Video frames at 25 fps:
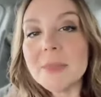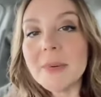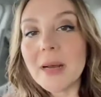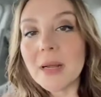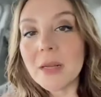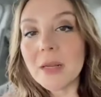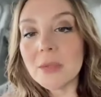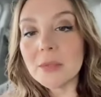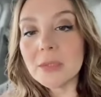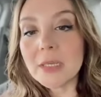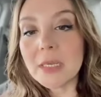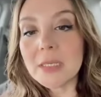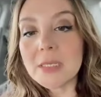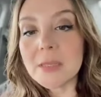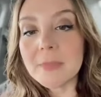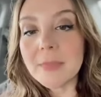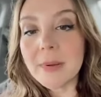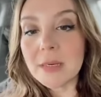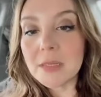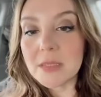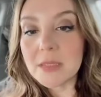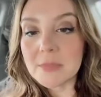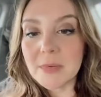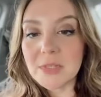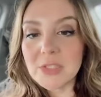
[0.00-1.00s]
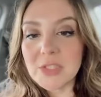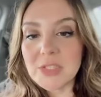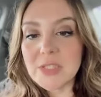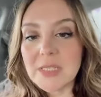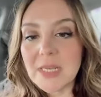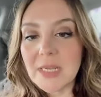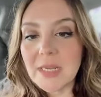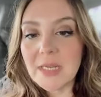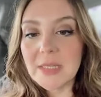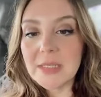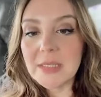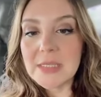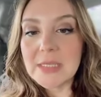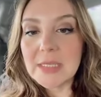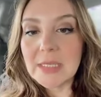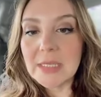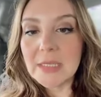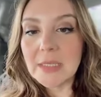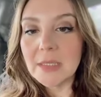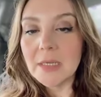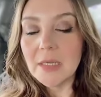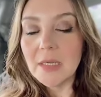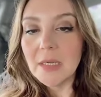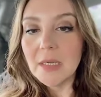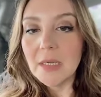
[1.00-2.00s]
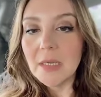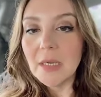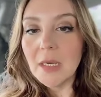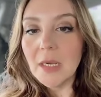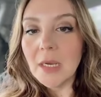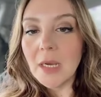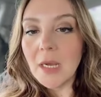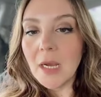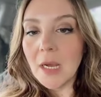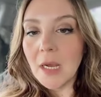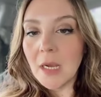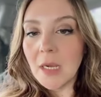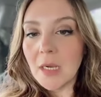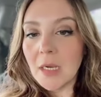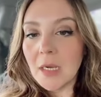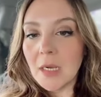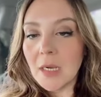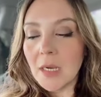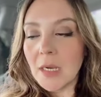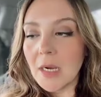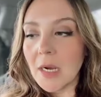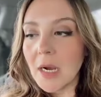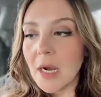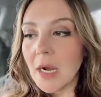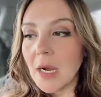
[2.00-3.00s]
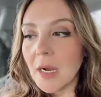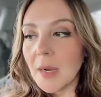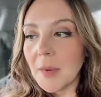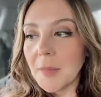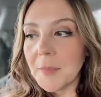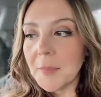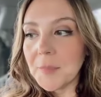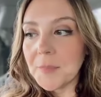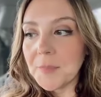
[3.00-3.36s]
as much as I had seen. But yeah,